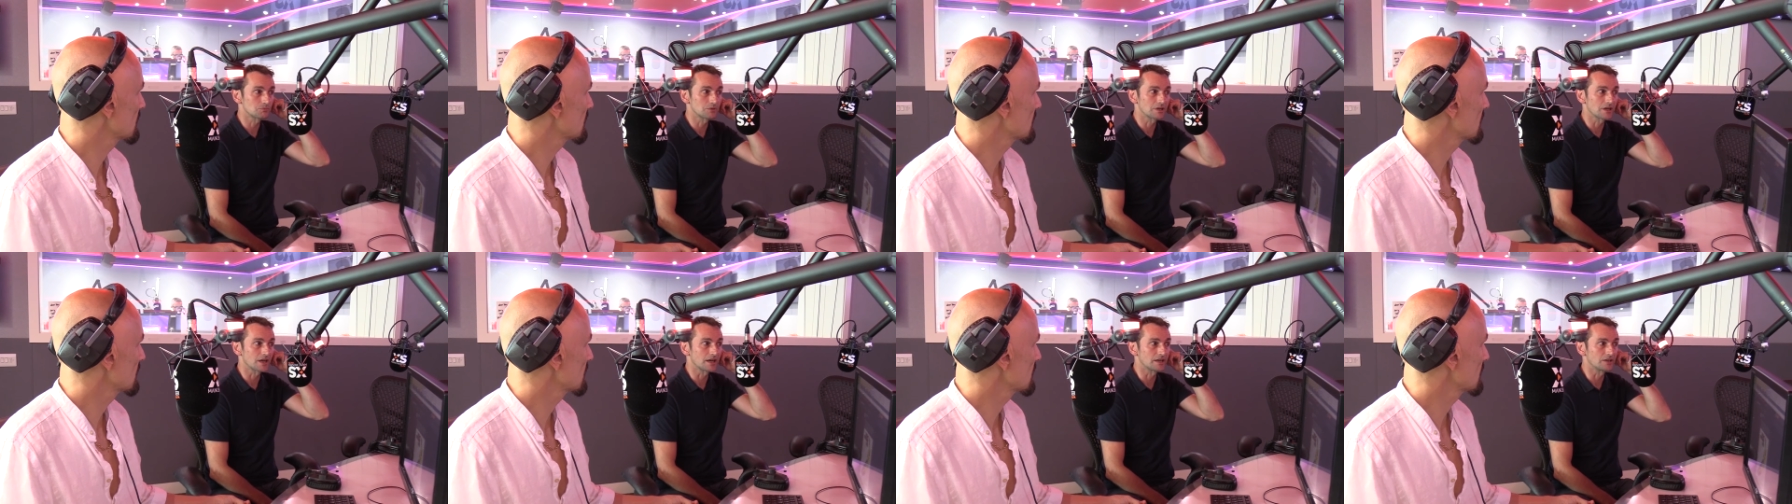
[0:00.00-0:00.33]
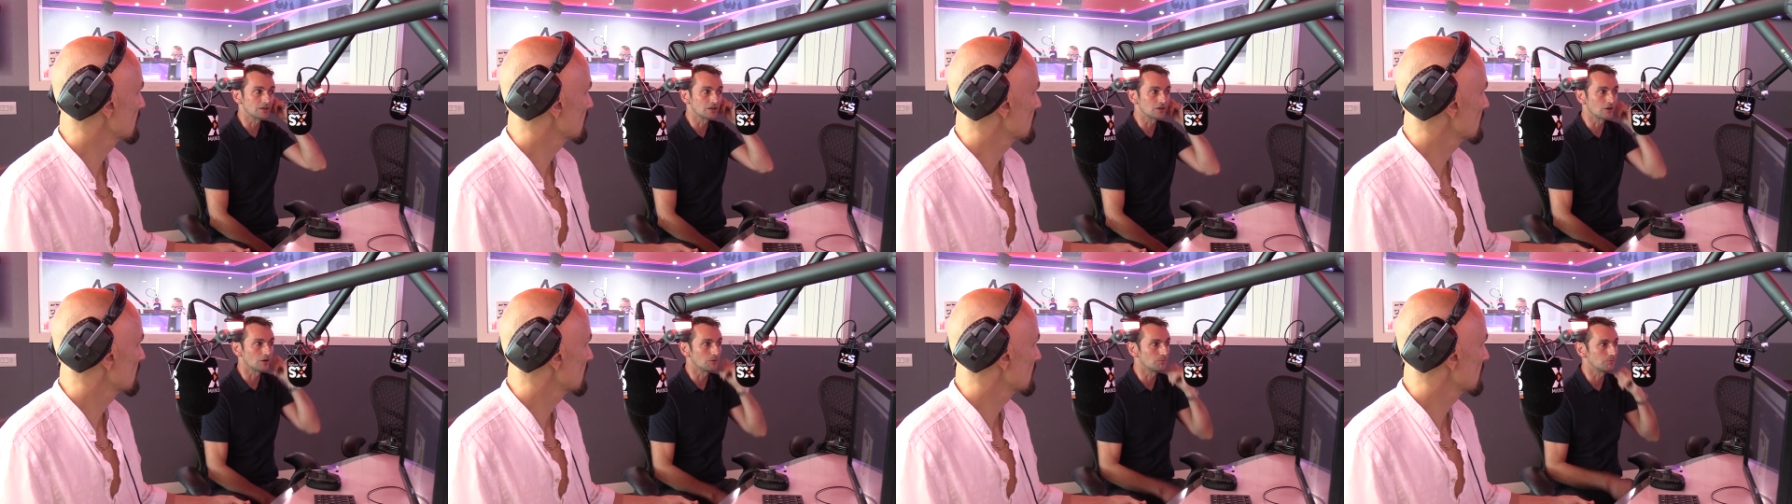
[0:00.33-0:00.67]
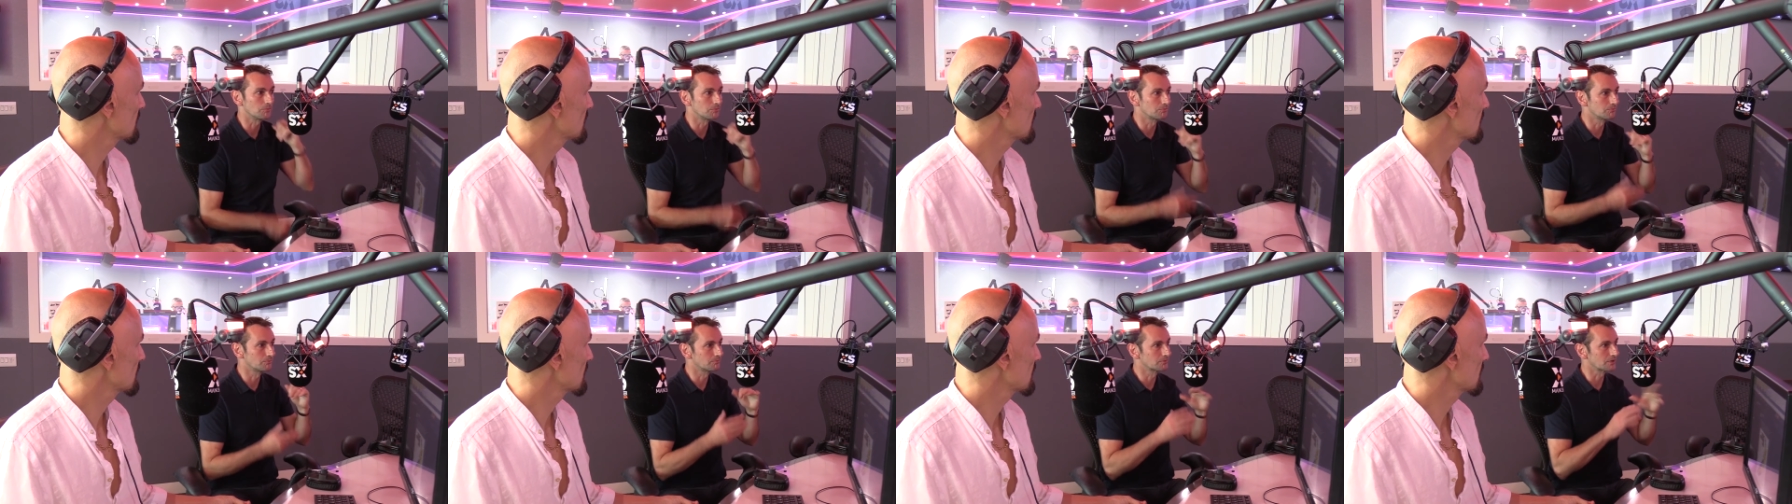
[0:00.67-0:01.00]
We kind of got
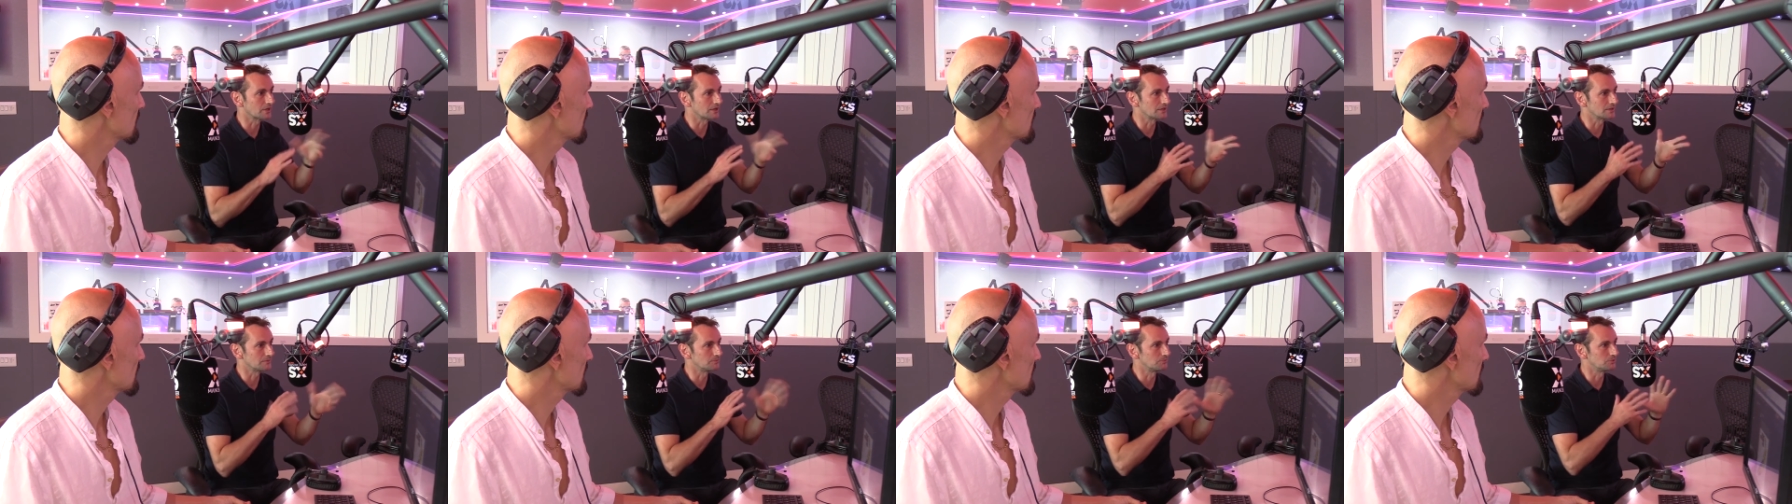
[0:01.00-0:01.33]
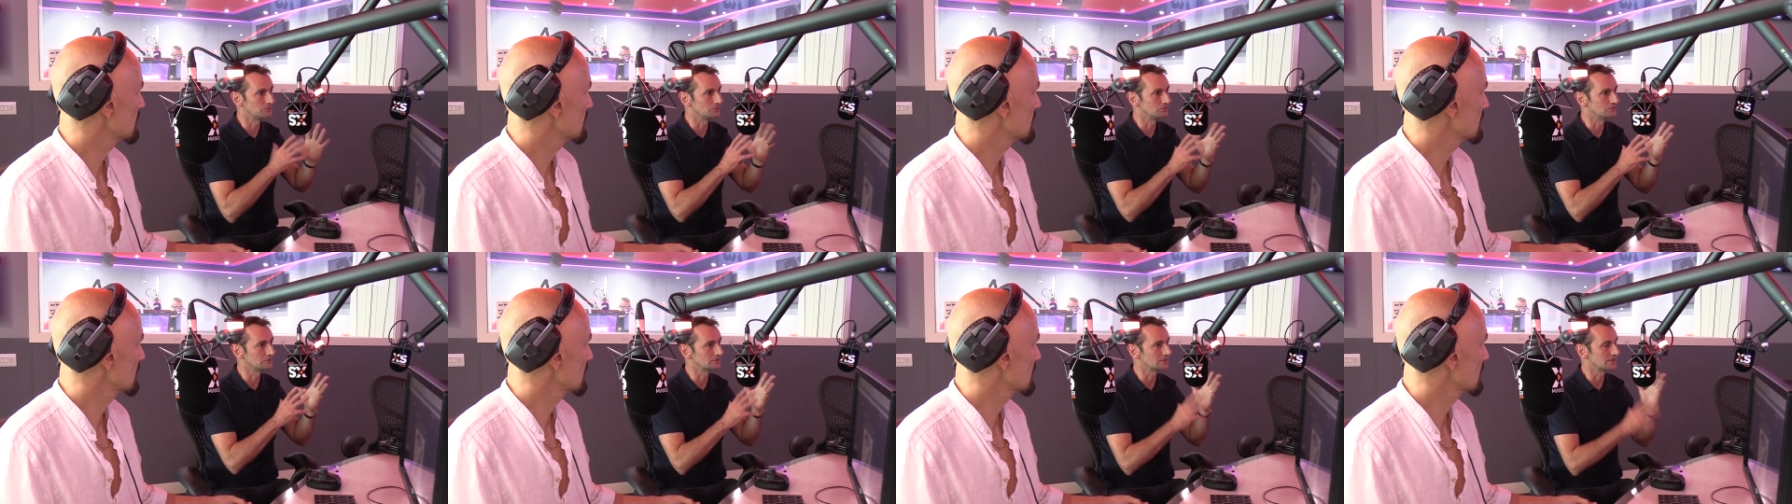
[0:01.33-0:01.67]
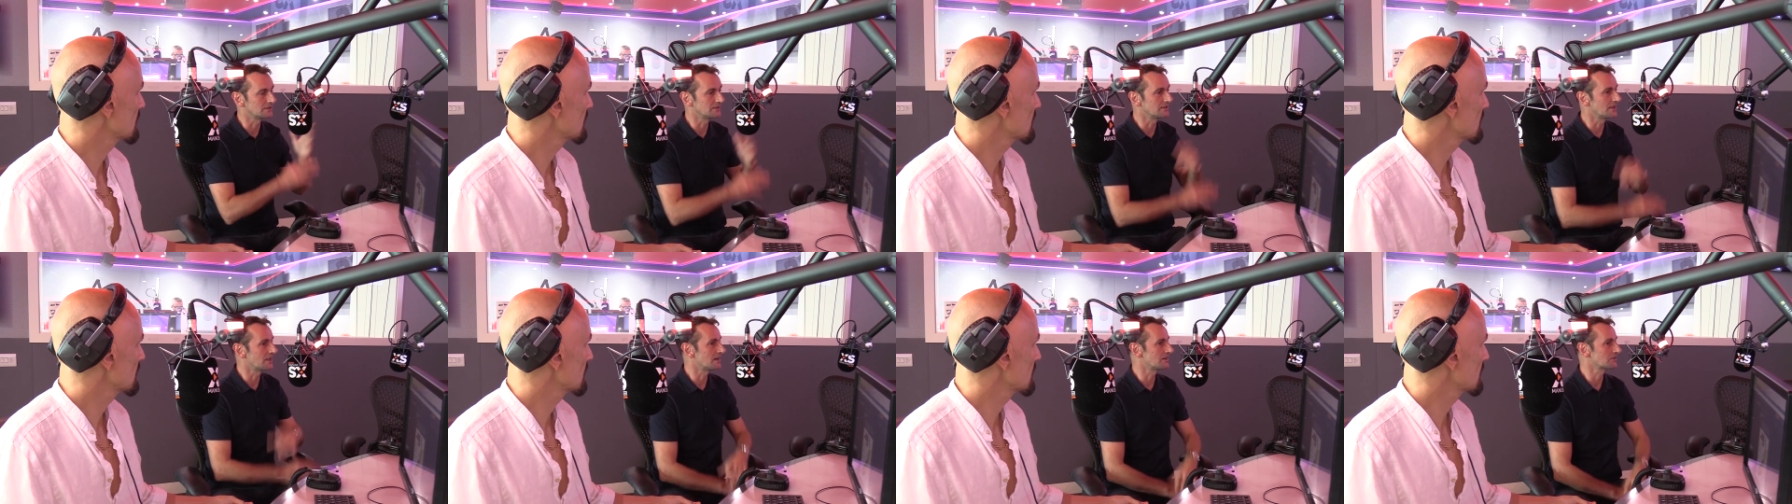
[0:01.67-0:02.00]
kind of pulled
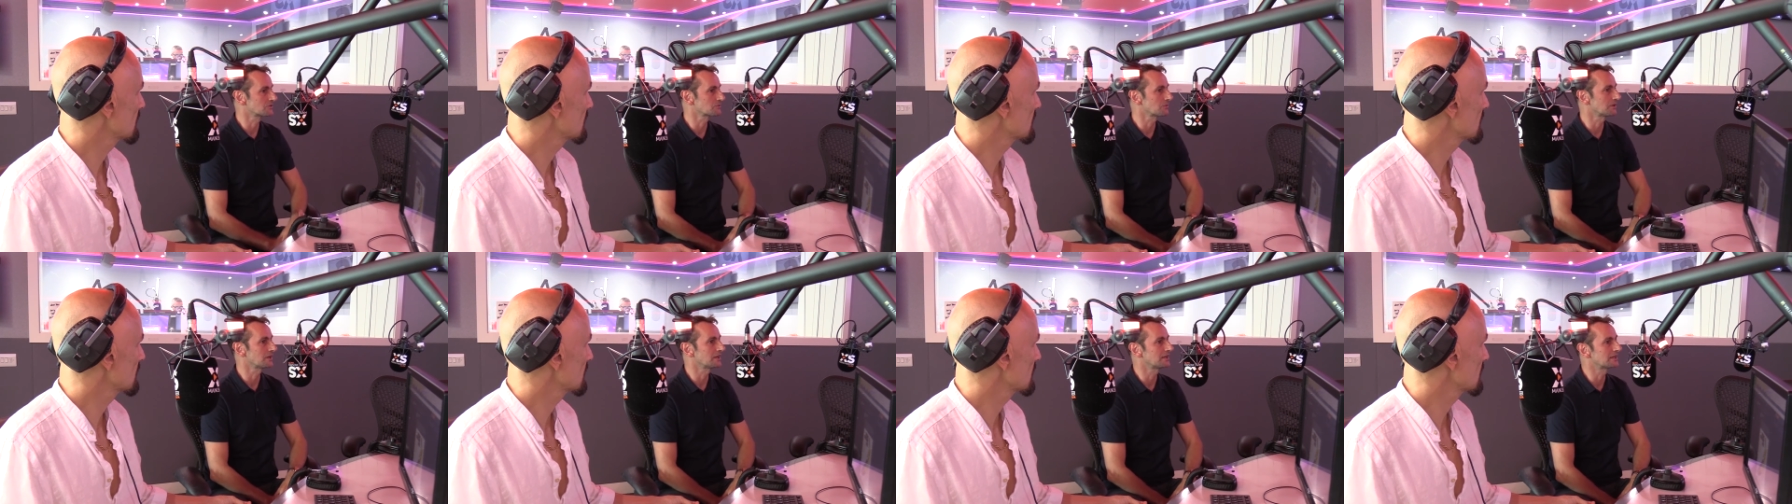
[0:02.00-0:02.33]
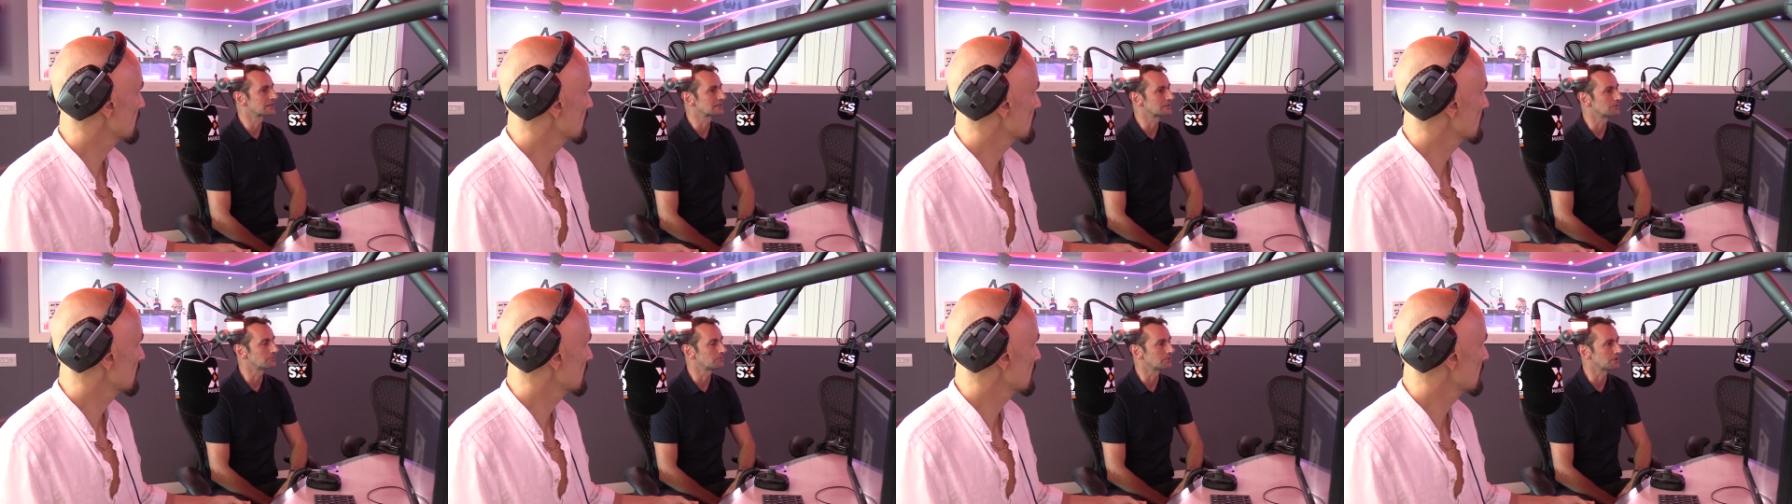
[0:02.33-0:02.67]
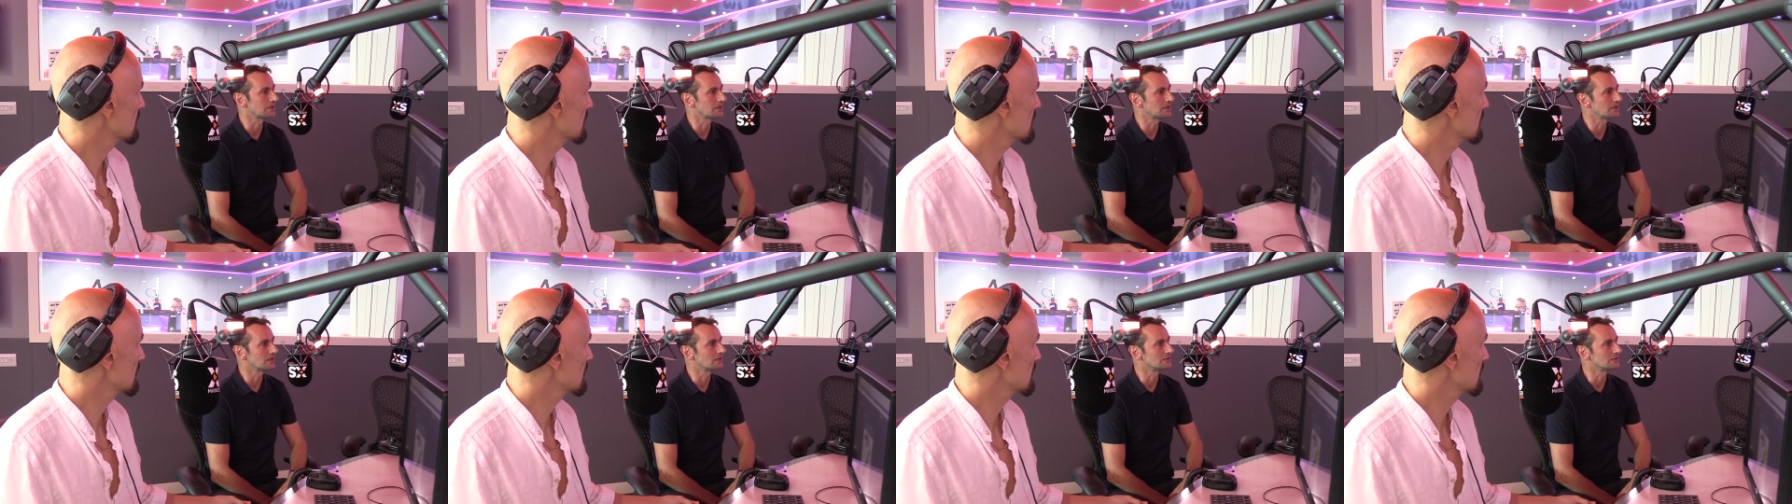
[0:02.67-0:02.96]
in there as well a little bit,